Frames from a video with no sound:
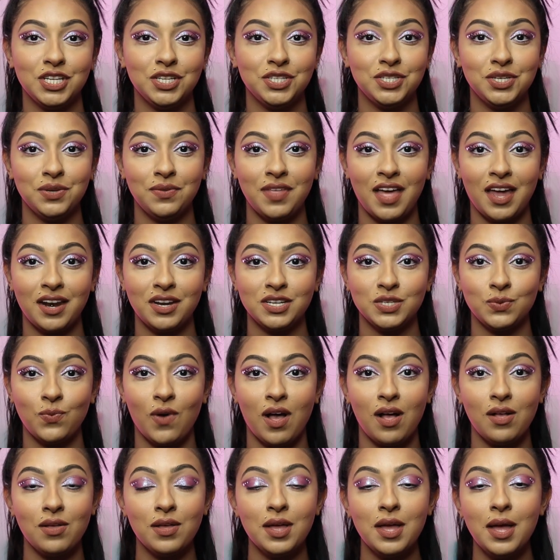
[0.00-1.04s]
do that as
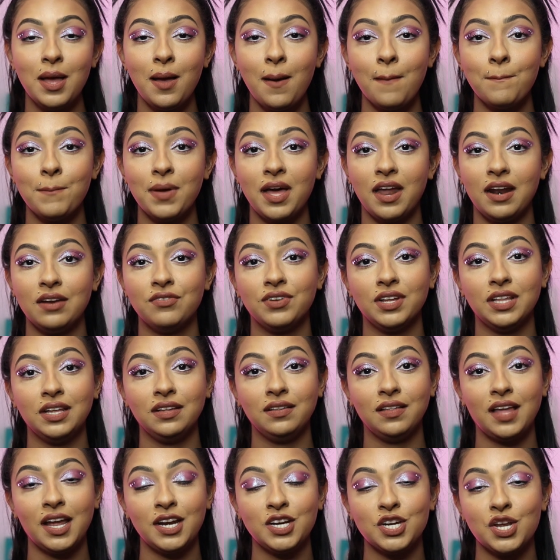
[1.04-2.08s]
well. But I really
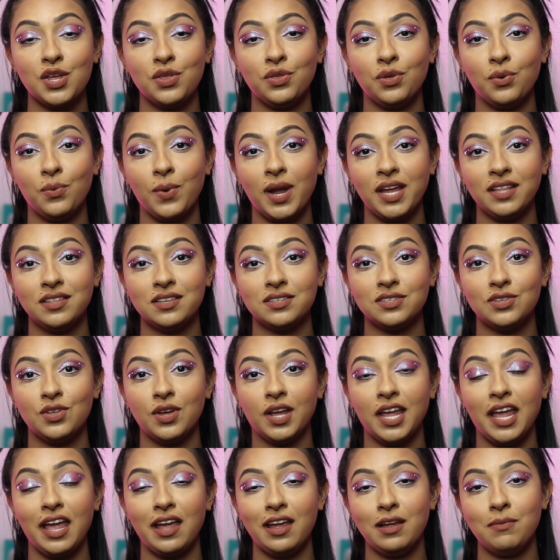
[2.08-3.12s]
liked the way this
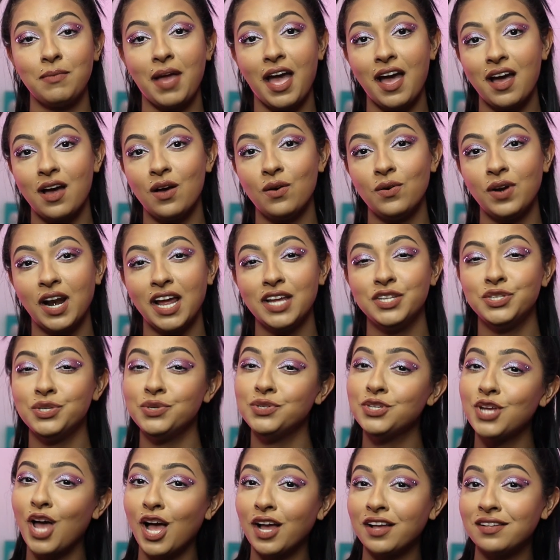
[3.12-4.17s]
look came out. I do
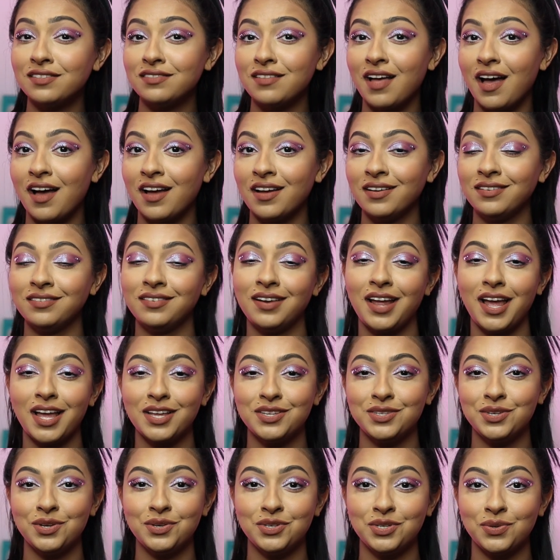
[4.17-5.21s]
talk a lot
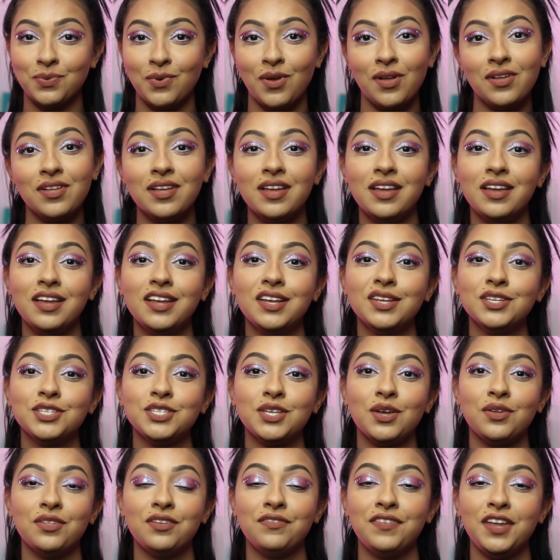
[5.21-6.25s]
as usual,
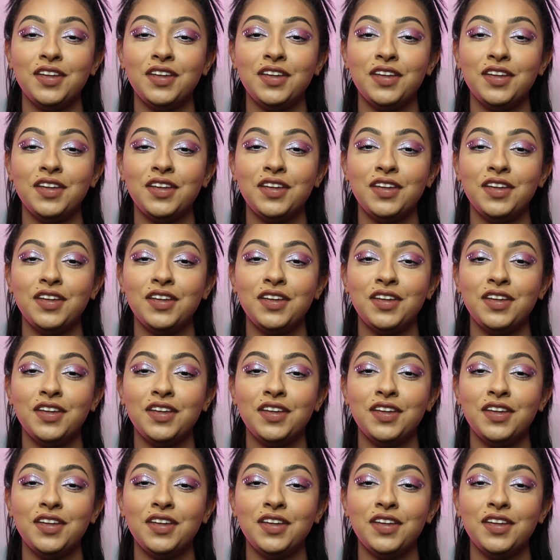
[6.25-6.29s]
so the